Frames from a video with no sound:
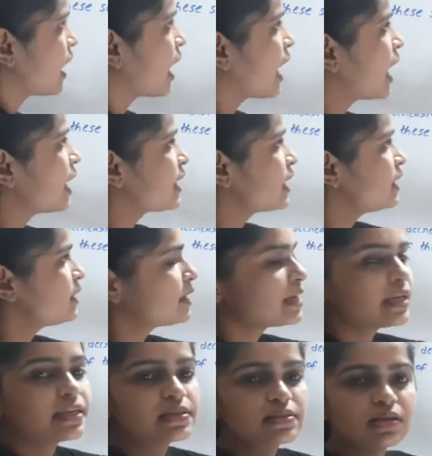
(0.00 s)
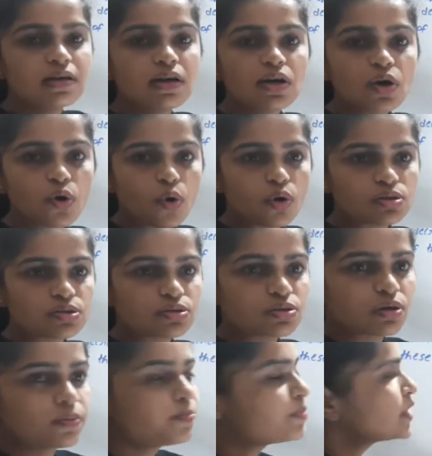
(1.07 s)
R and T is a
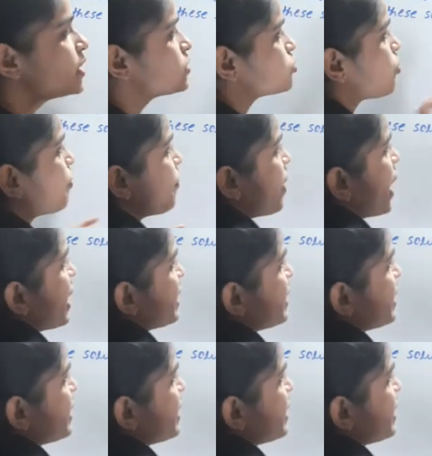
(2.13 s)
constant. So pi